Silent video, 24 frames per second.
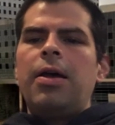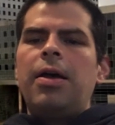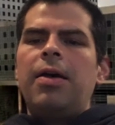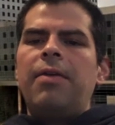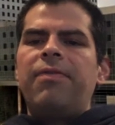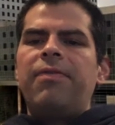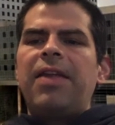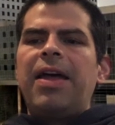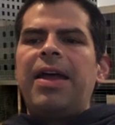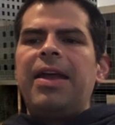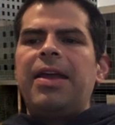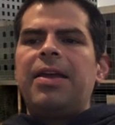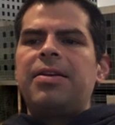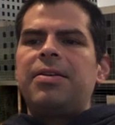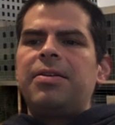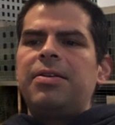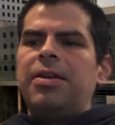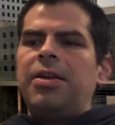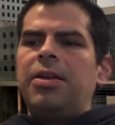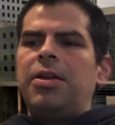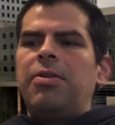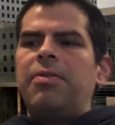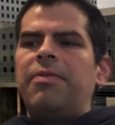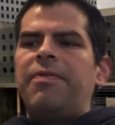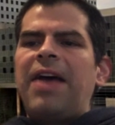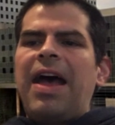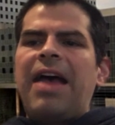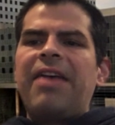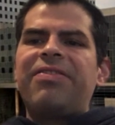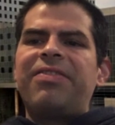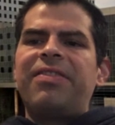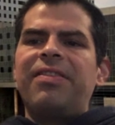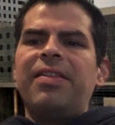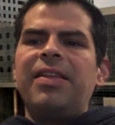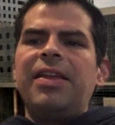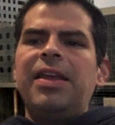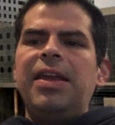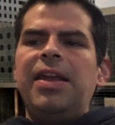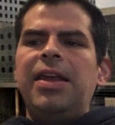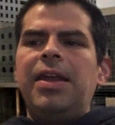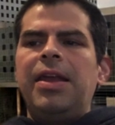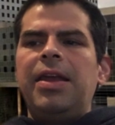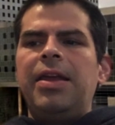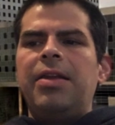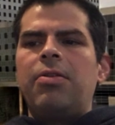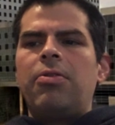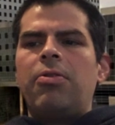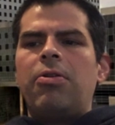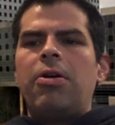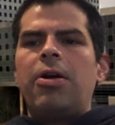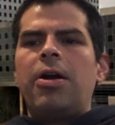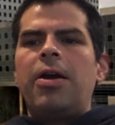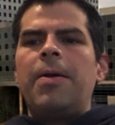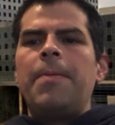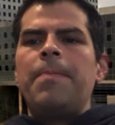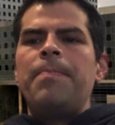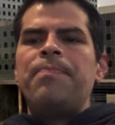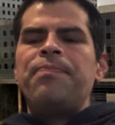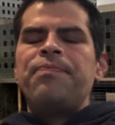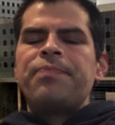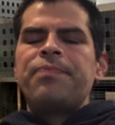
of Vaseline or